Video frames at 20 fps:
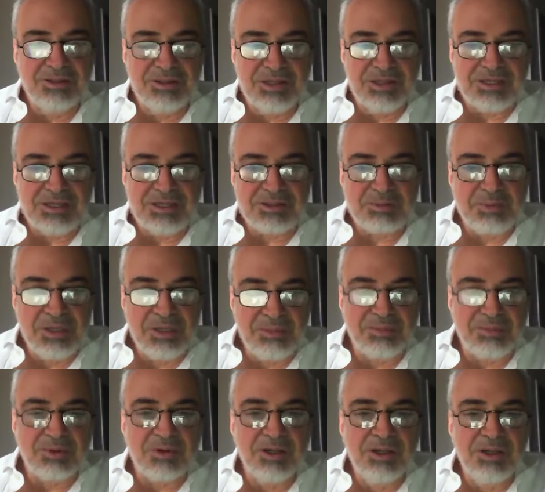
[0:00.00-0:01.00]
as
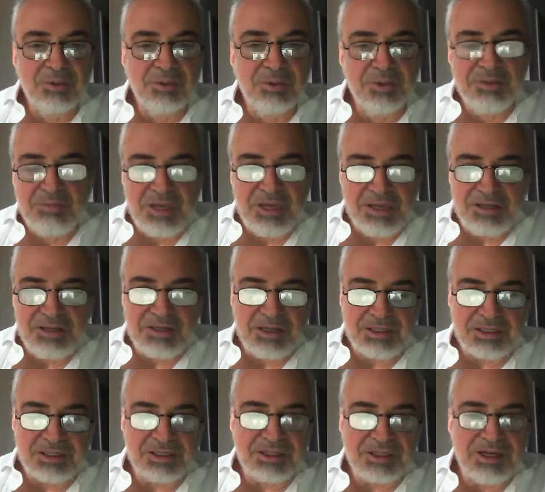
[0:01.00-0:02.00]
people. We make
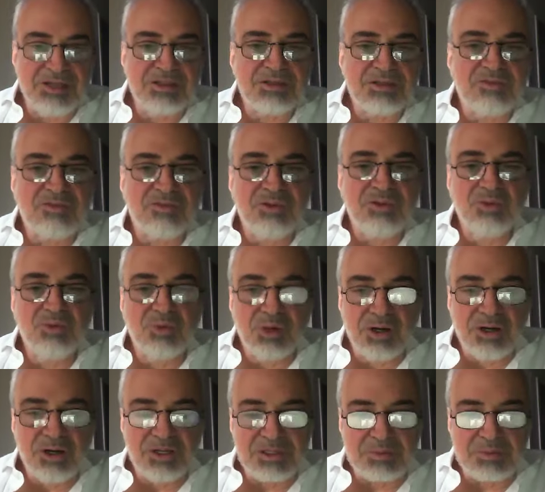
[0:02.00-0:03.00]
exchange a few
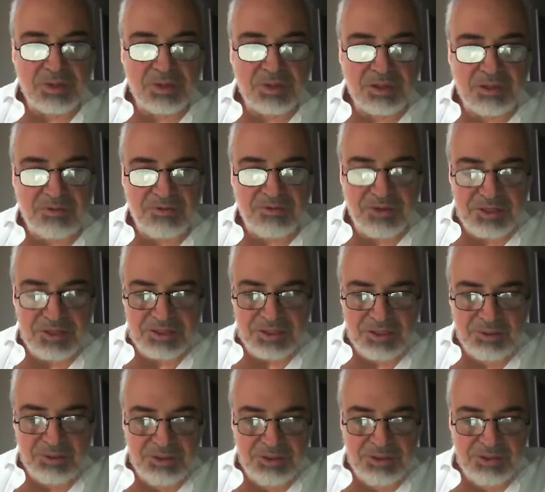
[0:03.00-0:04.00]
words, but the first
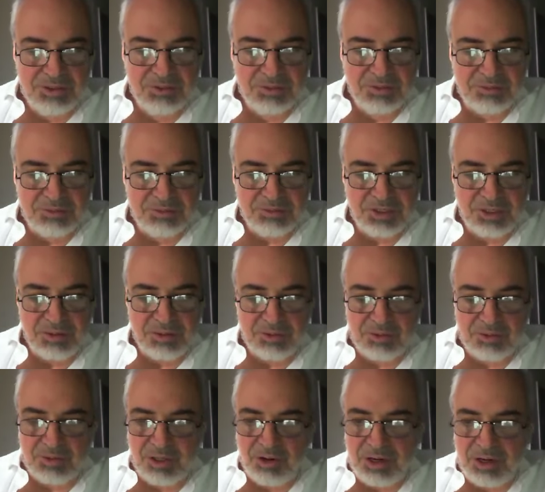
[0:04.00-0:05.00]
thing we do when we
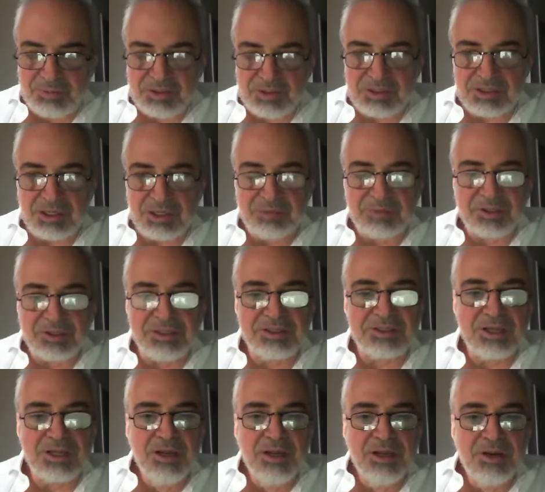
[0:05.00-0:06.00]
go up to somebody
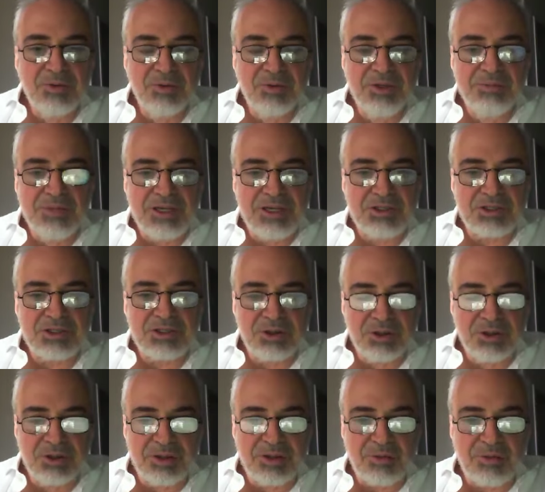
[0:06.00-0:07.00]
is we make
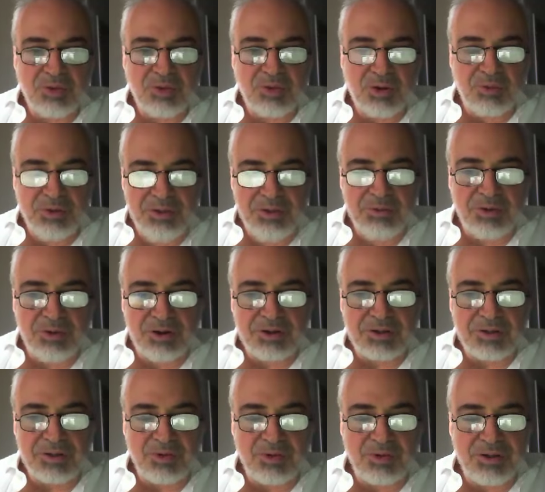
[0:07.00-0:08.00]
sure that what we want
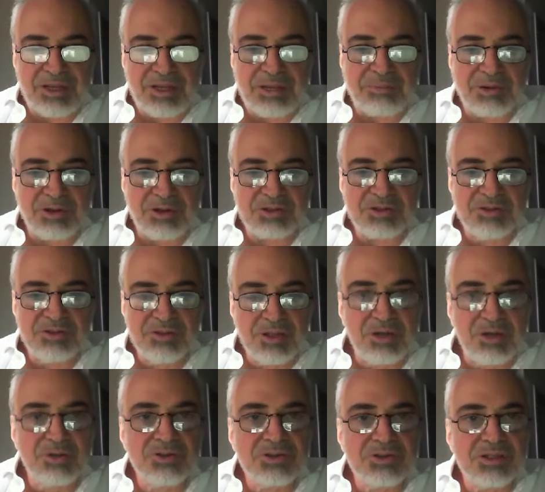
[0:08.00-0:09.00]
and what that person
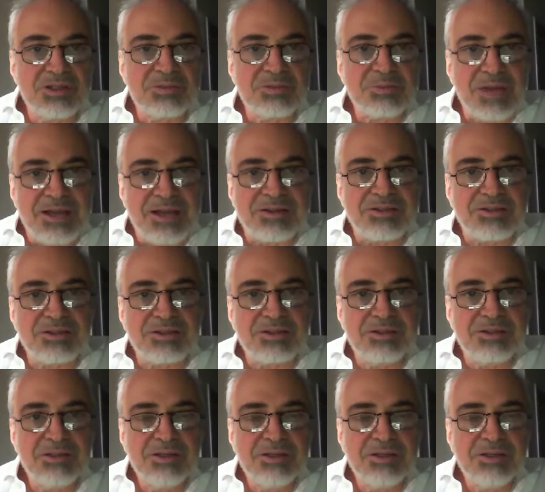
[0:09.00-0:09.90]
knows is matched.